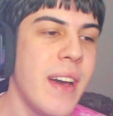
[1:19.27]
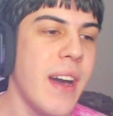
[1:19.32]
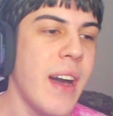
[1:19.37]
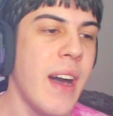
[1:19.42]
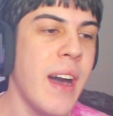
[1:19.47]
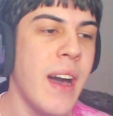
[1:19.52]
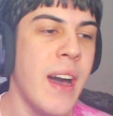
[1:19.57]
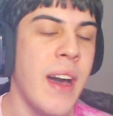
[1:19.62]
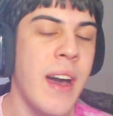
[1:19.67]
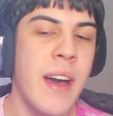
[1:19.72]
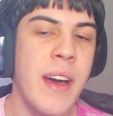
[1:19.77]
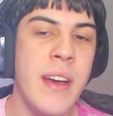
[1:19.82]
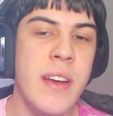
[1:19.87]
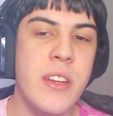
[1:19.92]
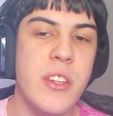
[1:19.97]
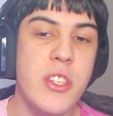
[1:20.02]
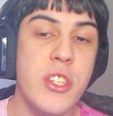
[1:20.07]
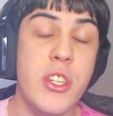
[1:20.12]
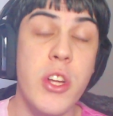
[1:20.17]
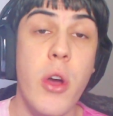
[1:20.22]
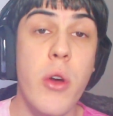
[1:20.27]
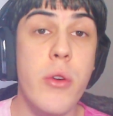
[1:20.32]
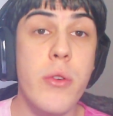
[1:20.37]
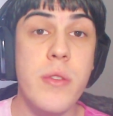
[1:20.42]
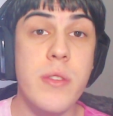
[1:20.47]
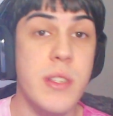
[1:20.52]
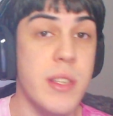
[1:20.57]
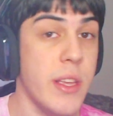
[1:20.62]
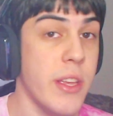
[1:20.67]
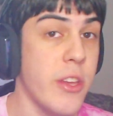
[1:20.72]
uh,
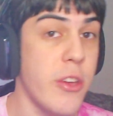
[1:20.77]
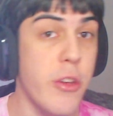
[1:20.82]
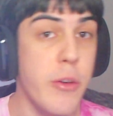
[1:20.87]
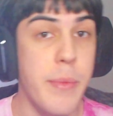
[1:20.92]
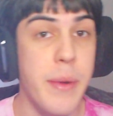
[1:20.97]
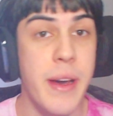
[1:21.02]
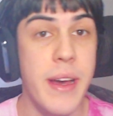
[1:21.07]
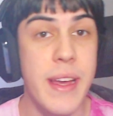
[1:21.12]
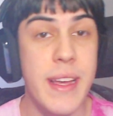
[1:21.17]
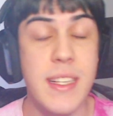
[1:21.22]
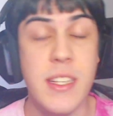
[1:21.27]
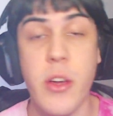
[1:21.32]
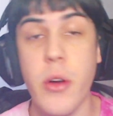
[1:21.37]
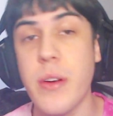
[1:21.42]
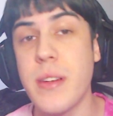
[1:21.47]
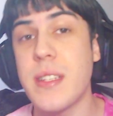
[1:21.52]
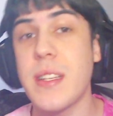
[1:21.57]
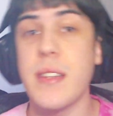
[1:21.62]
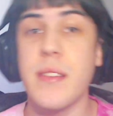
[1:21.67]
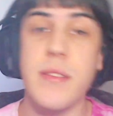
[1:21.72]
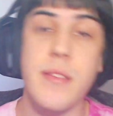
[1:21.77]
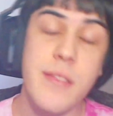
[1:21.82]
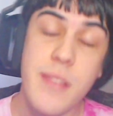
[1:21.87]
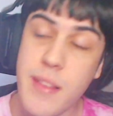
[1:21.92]
show's humor is going to